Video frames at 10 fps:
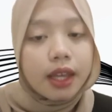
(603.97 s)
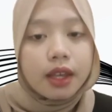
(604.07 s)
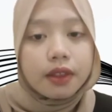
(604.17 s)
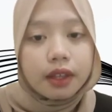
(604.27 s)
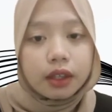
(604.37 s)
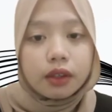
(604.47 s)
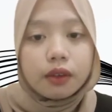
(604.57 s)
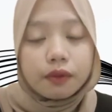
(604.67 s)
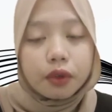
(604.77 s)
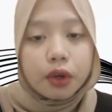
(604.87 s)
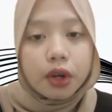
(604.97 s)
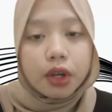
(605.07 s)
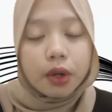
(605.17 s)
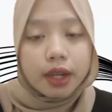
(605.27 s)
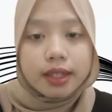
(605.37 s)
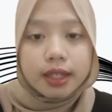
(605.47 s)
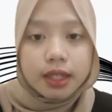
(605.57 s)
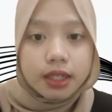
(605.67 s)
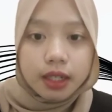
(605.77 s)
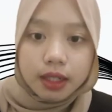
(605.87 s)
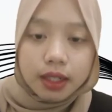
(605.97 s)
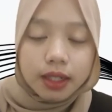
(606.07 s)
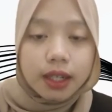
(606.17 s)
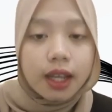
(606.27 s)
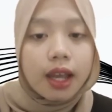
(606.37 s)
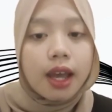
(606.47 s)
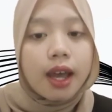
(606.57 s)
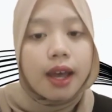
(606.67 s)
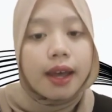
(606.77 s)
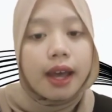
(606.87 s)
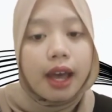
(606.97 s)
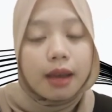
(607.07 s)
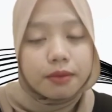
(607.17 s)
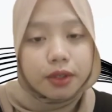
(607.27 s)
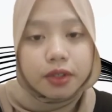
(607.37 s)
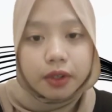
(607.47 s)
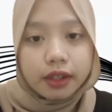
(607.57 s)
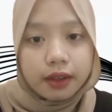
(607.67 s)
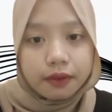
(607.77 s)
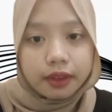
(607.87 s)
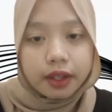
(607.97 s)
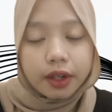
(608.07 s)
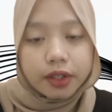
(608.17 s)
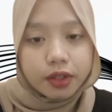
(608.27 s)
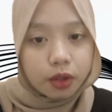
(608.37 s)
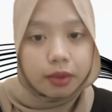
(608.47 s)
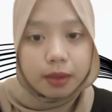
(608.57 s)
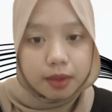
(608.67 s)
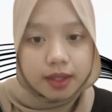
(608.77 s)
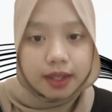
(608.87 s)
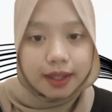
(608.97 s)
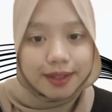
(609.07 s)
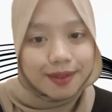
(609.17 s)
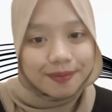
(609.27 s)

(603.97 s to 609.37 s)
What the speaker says: Thank you for your attention. I'm so sorry if there are so many mistakes.